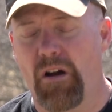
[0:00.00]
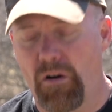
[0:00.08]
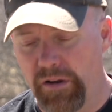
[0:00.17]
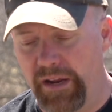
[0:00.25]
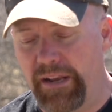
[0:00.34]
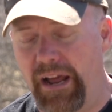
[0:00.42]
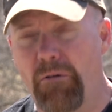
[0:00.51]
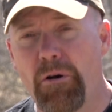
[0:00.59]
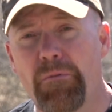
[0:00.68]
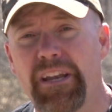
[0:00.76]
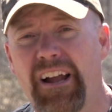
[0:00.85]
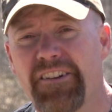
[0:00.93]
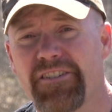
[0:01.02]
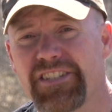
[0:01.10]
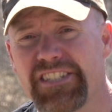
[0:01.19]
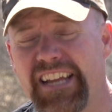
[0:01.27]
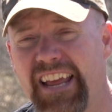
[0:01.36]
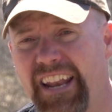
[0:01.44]
Okay, now when we
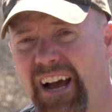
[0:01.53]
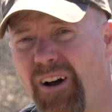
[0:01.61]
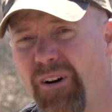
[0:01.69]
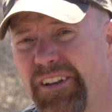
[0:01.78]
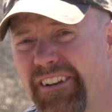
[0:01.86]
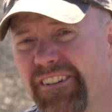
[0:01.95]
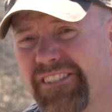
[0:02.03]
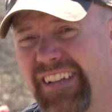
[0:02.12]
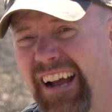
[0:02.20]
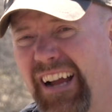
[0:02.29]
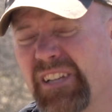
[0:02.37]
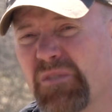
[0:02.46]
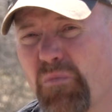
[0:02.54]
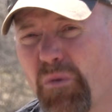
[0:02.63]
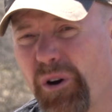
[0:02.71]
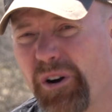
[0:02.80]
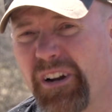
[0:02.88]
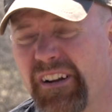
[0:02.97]
understand how a deer's eyes
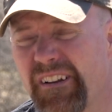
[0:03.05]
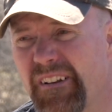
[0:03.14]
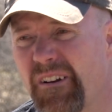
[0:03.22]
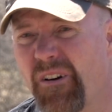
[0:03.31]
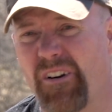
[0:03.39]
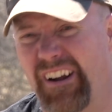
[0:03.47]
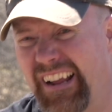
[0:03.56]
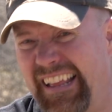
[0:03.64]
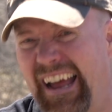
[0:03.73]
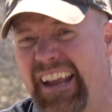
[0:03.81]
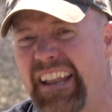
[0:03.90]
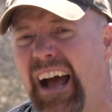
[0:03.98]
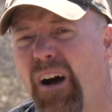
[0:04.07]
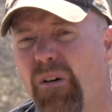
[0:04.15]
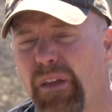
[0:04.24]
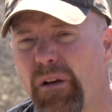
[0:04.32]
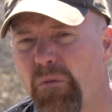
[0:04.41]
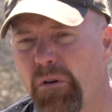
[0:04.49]
work, or kinda how they